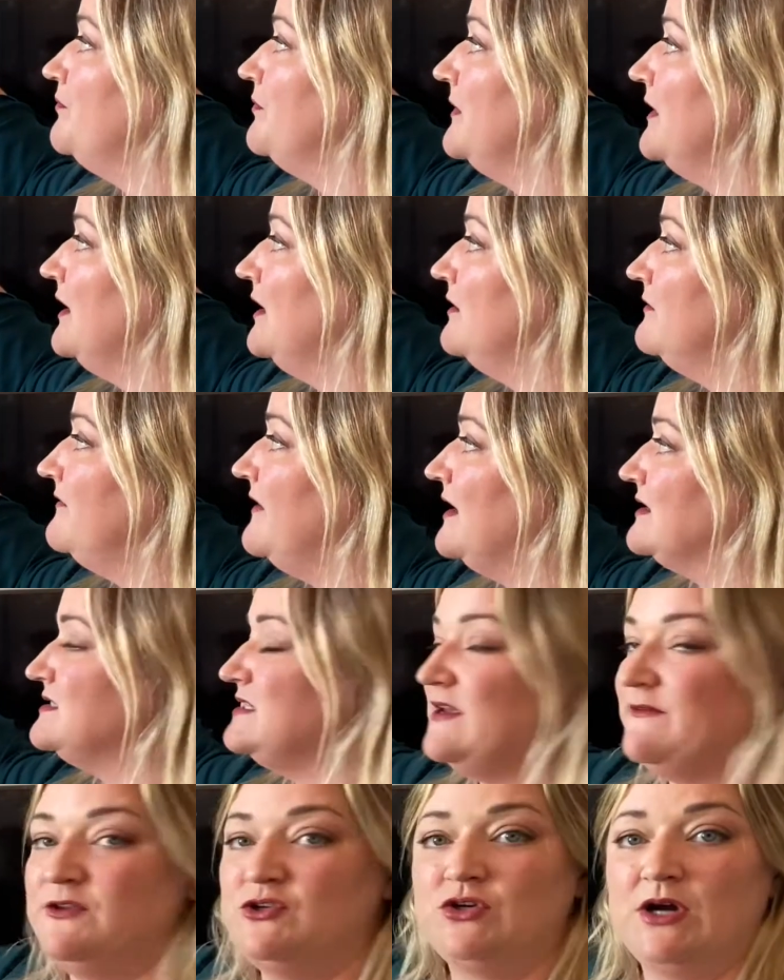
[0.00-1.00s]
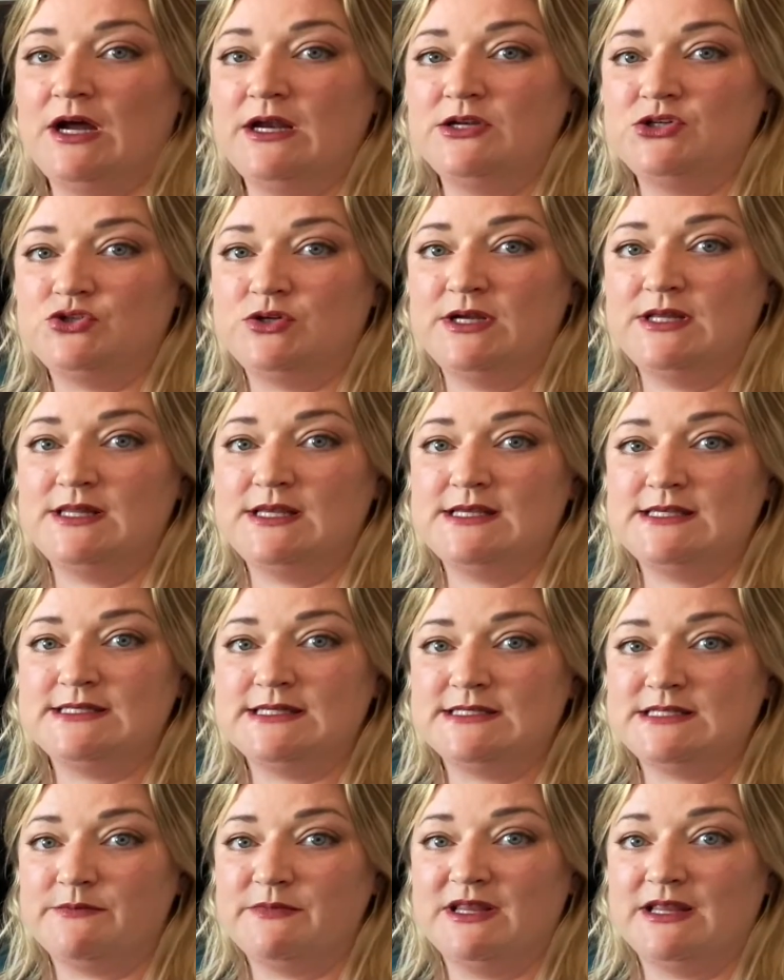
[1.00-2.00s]
In fact, if you try to treat these in
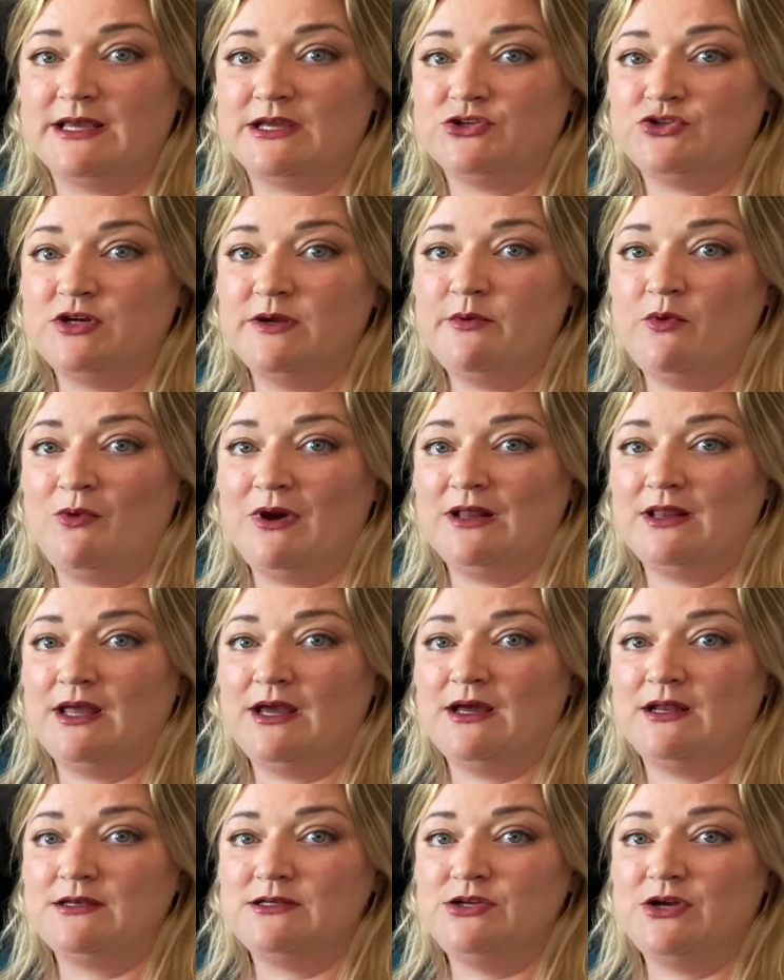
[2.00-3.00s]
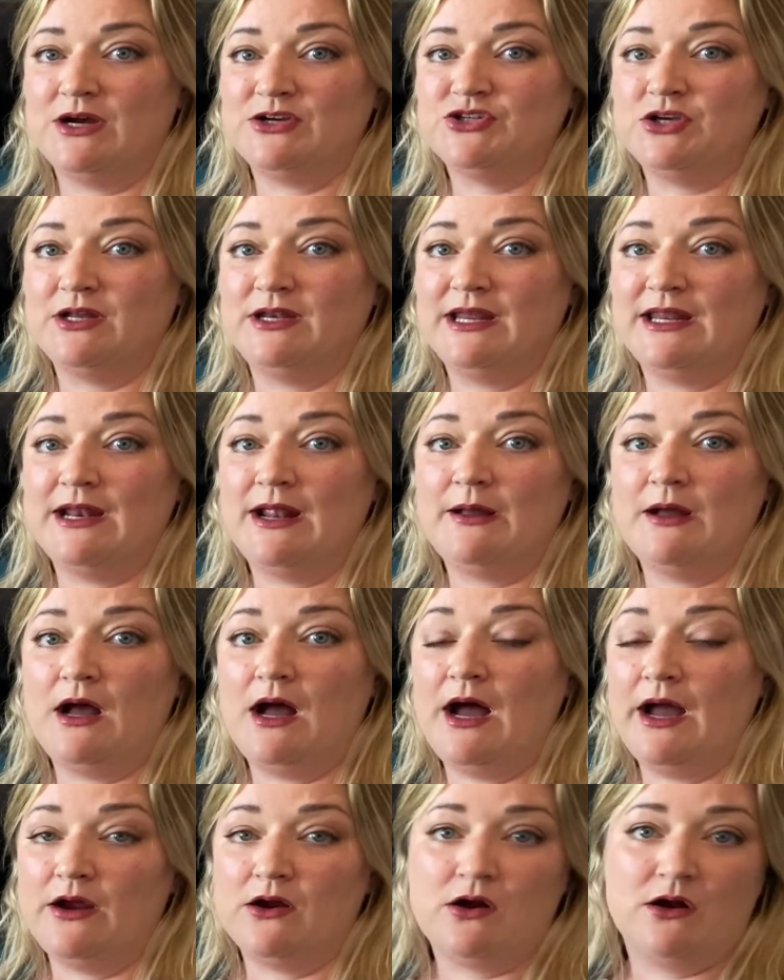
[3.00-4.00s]
something like a treatment wetland, you're actually going to get a
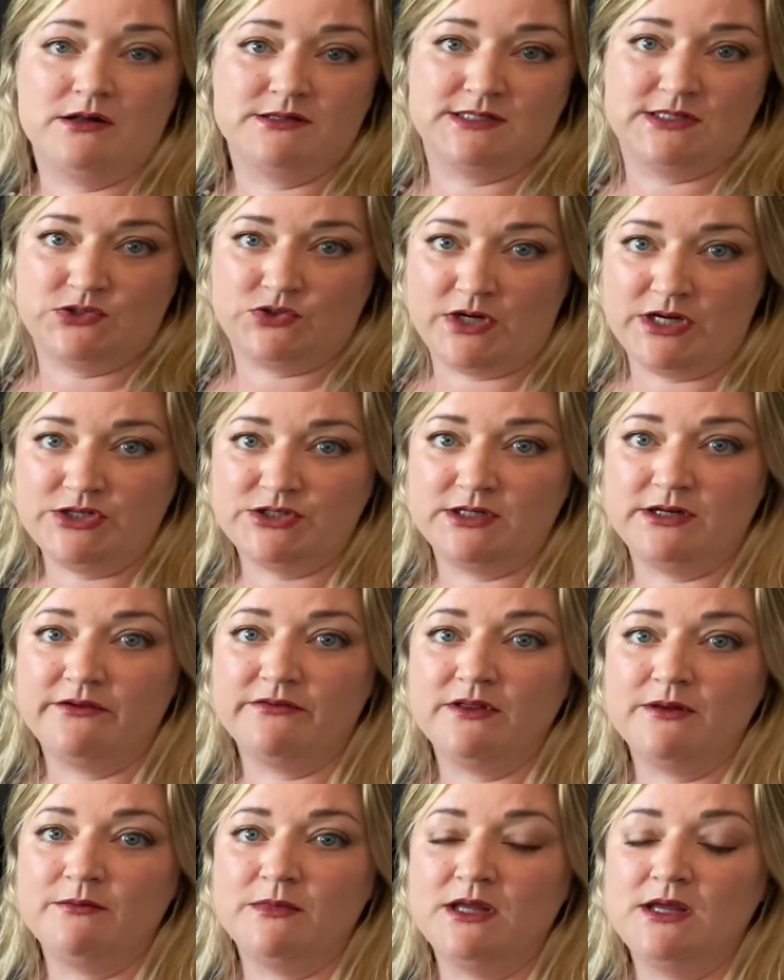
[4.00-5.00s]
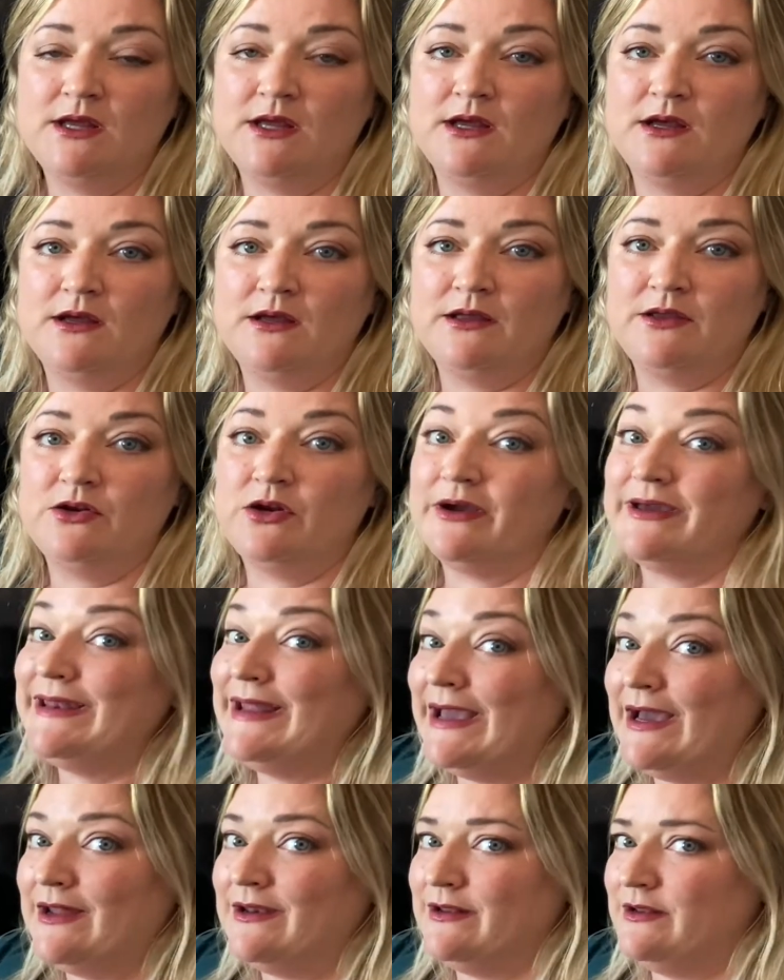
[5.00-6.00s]
higher concentration of them. You're not going to
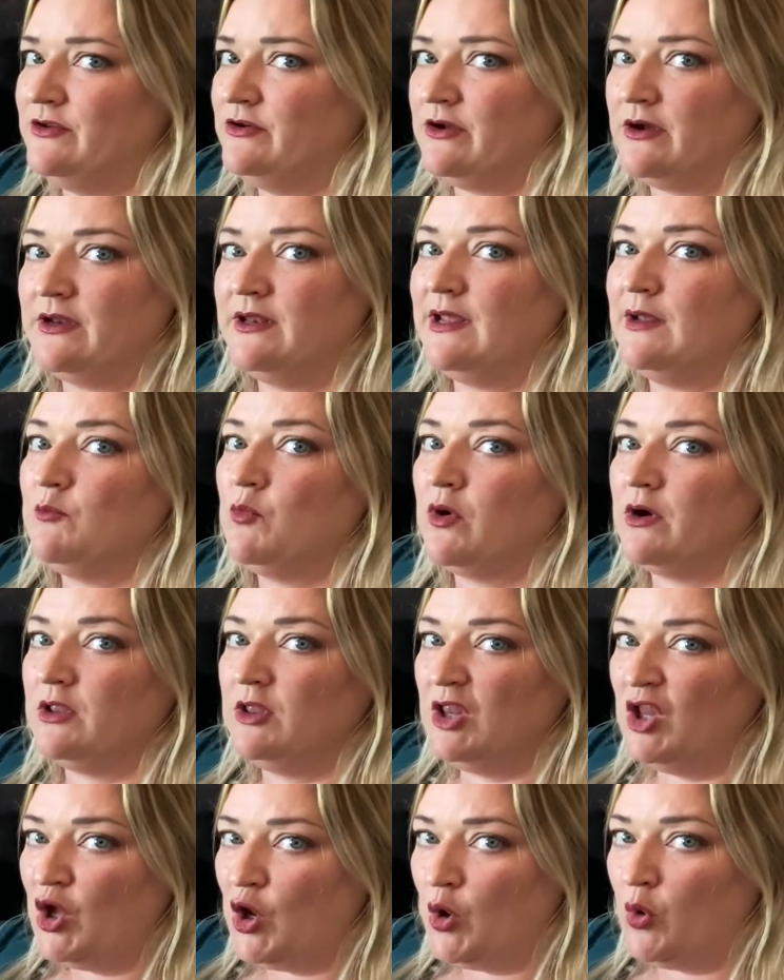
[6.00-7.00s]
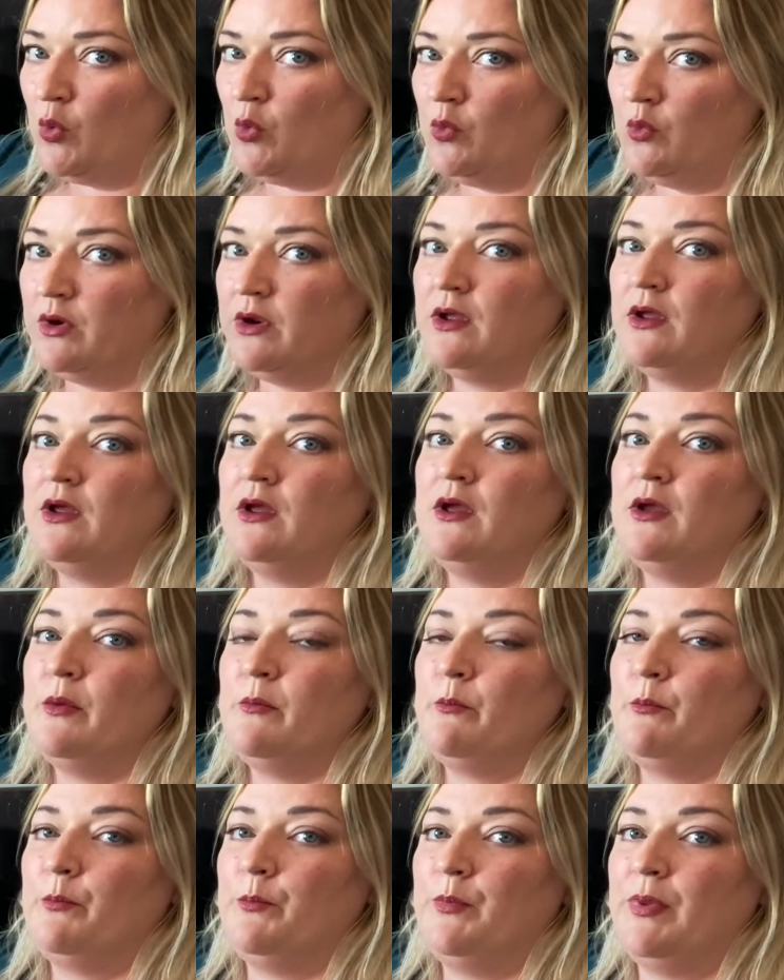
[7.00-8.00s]
add in, you're not going to get more load,
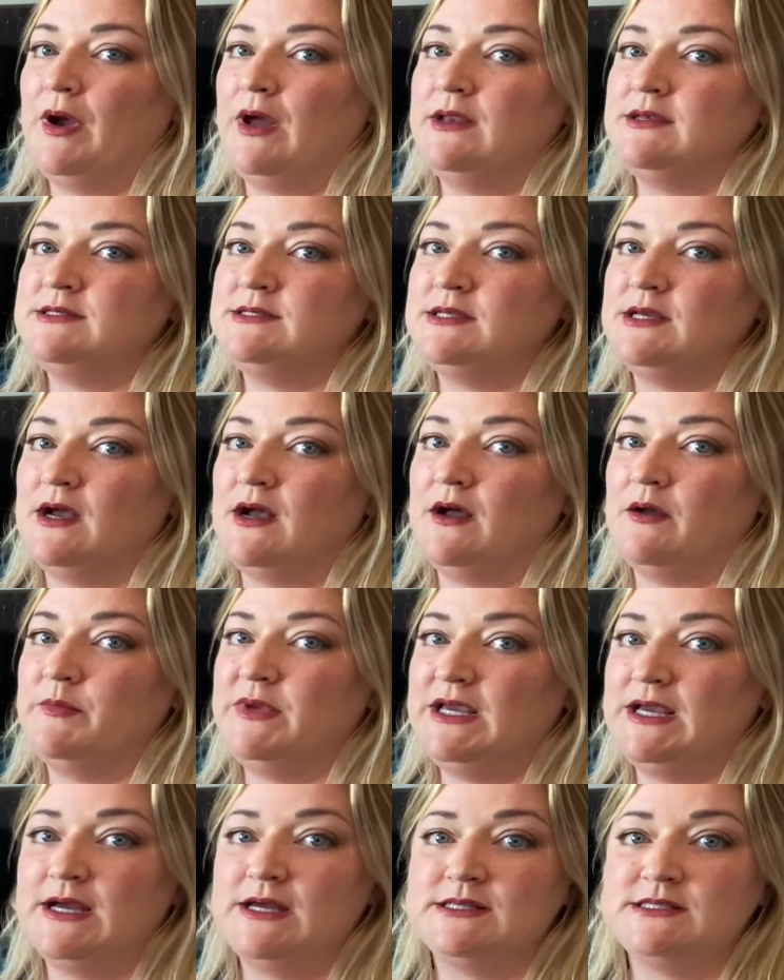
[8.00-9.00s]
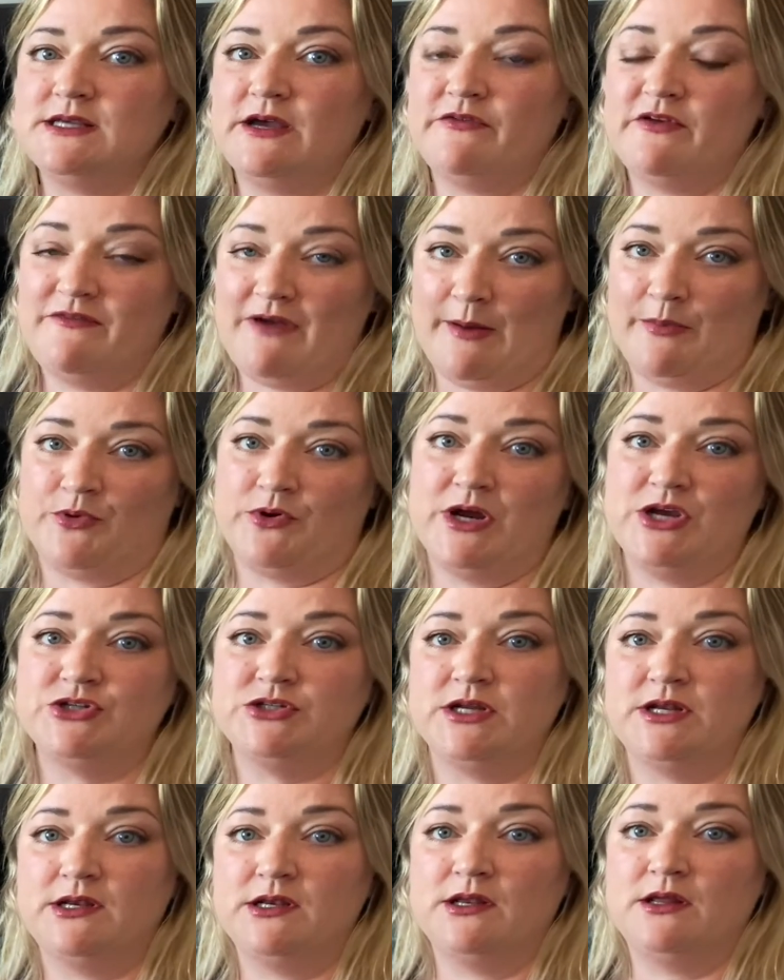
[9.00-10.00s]
but because of
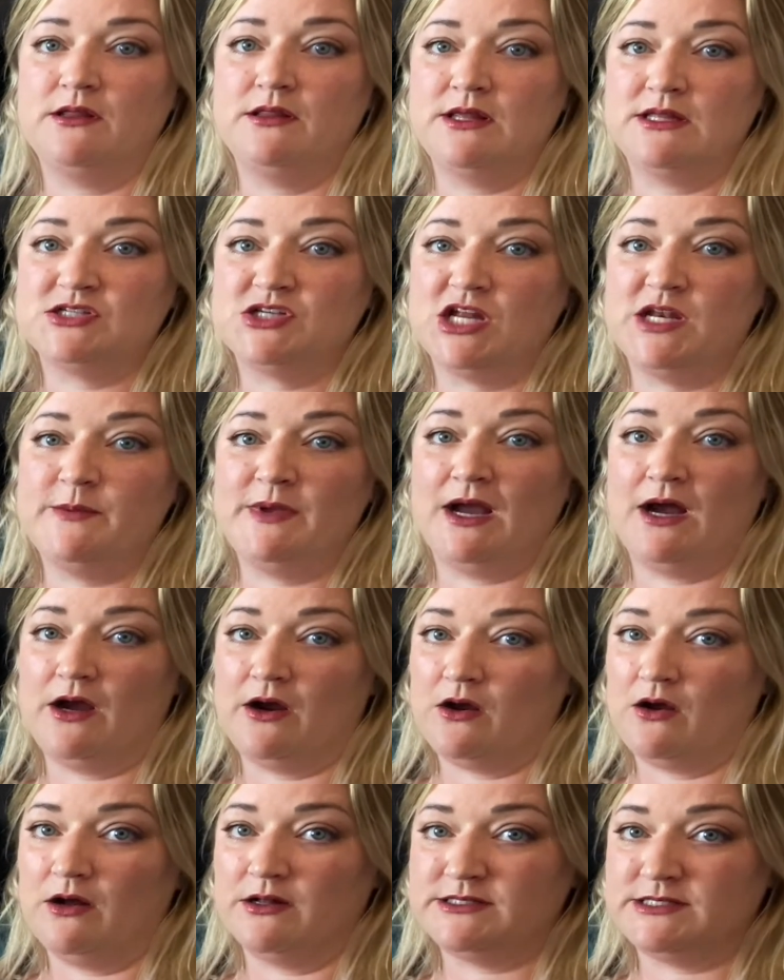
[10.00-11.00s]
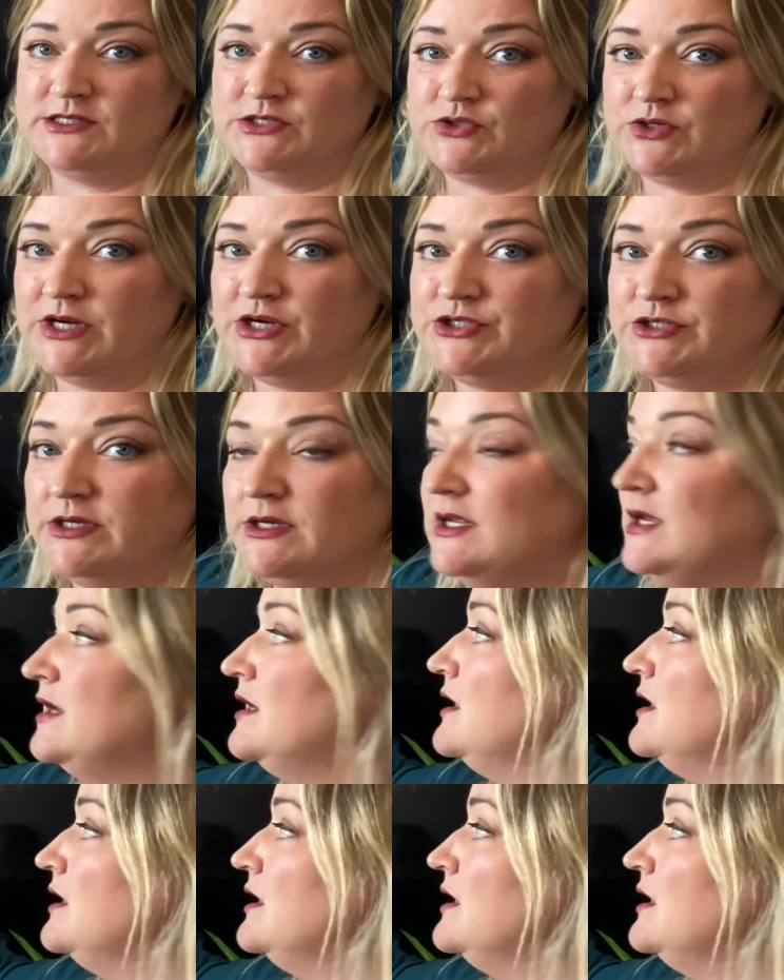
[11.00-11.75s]
evaporation, it's going to be a higher concentration.